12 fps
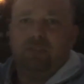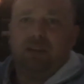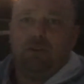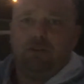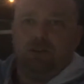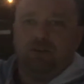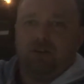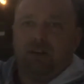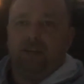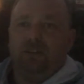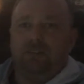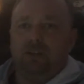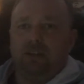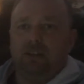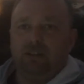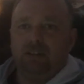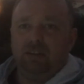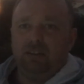I was just trying
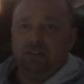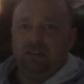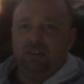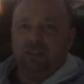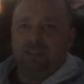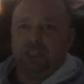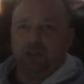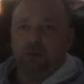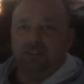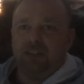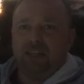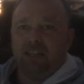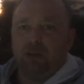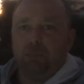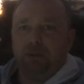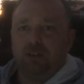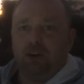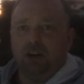to, because I know it's getting a little
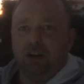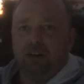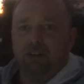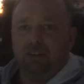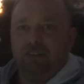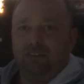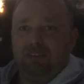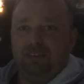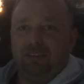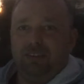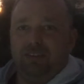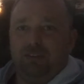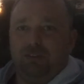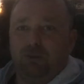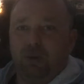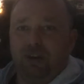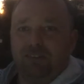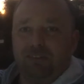bit dark.
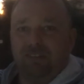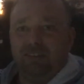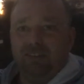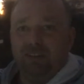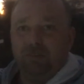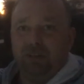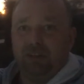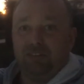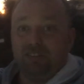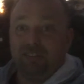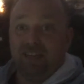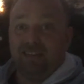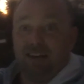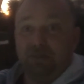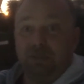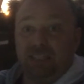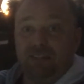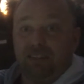So it is, because it's that
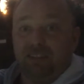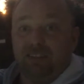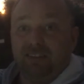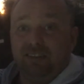time of the evening.